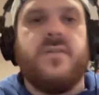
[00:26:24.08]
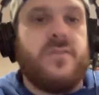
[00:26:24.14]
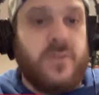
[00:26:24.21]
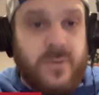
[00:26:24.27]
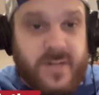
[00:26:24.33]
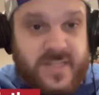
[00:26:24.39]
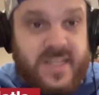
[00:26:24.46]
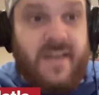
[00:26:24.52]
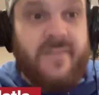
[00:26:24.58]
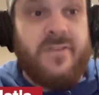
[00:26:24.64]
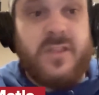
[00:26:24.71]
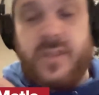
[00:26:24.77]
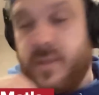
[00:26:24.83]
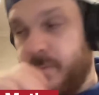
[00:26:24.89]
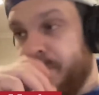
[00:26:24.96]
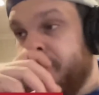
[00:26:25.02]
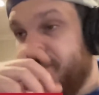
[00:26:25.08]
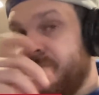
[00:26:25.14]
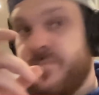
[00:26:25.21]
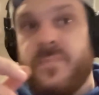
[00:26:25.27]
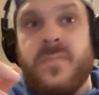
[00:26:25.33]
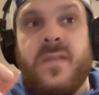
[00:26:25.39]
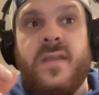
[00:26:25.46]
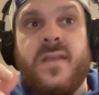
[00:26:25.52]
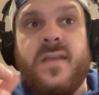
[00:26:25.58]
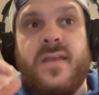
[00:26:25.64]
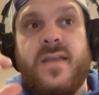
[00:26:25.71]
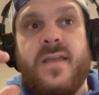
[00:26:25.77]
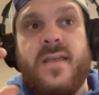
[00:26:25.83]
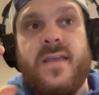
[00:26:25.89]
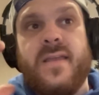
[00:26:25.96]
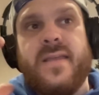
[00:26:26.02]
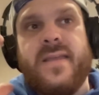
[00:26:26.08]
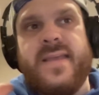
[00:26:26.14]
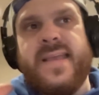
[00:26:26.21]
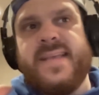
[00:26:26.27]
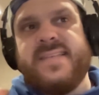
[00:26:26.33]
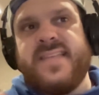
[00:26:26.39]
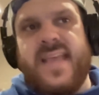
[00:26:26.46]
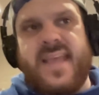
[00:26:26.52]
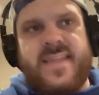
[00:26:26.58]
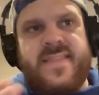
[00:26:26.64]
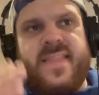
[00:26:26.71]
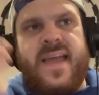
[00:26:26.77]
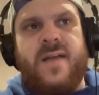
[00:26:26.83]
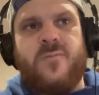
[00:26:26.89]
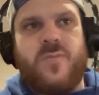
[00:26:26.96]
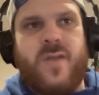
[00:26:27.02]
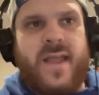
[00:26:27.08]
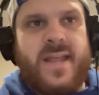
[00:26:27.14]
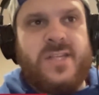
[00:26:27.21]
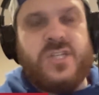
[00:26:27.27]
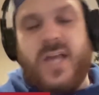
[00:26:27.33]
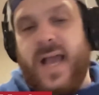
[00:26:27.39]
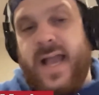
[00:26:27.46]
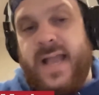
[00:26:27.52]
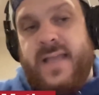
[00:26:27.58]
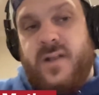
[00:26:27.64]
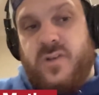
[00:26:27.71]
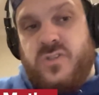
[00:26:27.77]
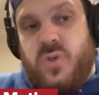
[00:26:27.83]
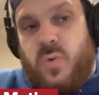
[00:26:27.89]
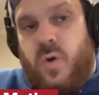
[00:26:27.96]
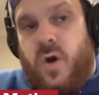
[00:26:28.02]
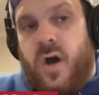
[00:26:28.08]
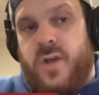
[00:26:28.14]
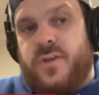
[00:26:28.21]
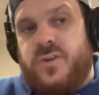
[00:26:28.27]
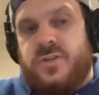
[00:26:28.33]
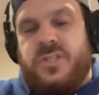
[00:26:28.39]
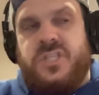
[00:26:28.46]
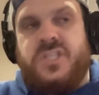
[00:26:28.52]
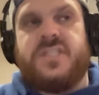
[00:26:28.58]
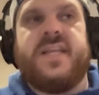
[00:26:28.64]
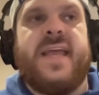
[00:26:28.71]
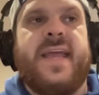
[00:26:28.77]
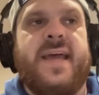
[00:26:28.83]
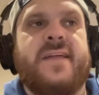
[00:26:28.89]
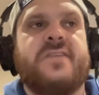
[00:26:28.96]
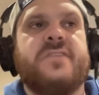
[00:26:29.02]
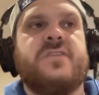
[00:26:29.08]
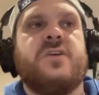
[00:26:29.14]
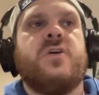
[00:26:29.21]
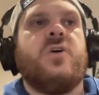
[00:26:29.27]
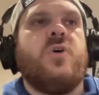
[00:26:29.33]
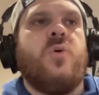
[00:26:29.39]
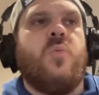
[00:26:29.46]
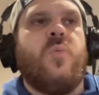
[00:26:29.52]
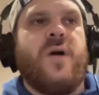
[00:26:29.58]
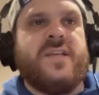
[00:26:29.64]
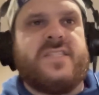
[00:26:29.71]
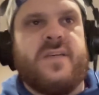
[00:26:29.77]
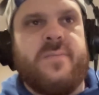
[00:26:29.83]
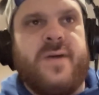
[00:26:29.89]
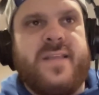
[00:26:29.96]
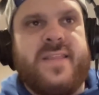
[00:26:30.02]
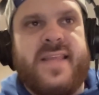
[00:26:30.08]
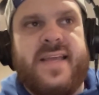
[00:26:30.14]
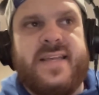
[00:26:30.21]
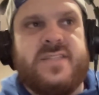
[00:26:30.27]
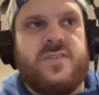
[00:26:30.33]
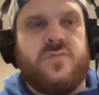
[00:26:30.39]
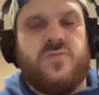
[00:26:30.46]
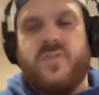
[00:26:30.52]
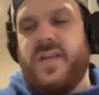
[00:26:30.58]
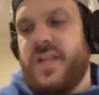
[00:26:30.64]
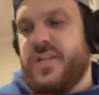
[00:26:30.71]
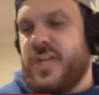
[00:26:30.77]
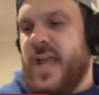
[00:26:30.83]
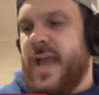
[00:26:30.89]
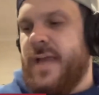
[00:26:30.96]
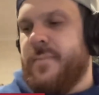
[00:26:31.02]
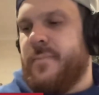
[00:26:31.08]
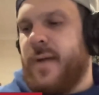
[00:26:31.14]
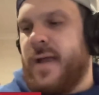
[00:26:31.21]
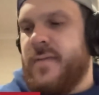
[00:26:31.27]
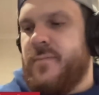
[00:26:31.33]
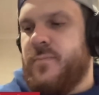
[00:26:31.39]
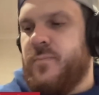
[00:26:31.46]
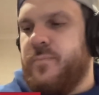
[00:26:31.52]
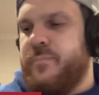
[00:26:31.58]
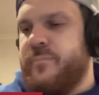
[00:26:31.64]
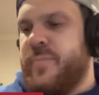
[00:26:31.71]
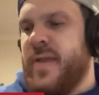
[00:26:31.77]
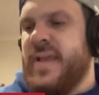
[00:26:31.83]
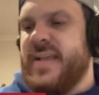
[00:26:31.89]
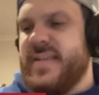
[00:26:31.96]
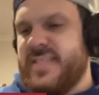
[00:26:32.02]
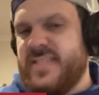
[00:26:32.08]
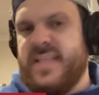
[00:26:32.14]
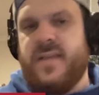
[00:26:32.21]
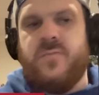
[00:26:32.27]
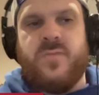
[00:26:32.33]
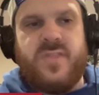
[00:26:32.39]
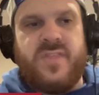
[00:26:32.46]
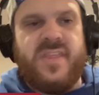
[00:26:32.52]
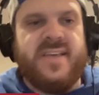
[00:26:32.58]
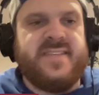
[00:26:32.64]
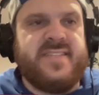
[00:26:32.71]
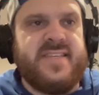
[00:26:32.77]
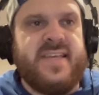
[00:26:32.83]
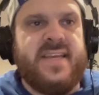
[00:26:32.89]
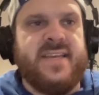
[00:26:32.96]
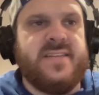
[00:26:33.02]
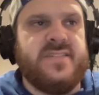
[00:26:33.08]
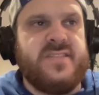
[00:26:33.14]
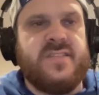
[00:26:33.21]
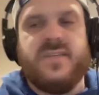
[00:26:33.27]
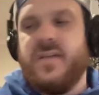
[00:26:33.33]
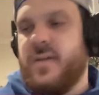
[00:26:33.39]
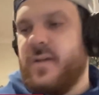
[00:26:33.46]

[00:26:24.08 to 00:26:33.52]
37th. He's in that range. I can also understand why some might think it's a reach. And my biggest thing with this is,